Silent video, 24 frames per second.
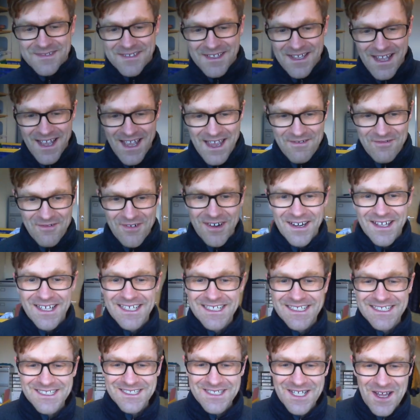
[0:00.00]
Hi everyone.
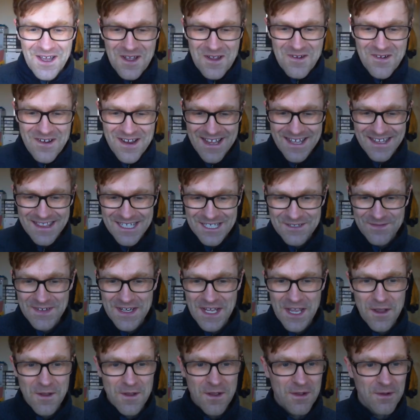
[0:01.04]
So in this
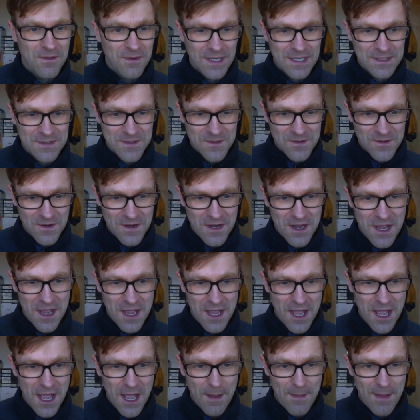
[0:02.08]
video we're going to talk
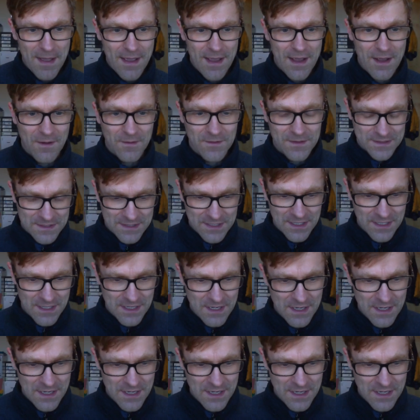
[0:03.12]
about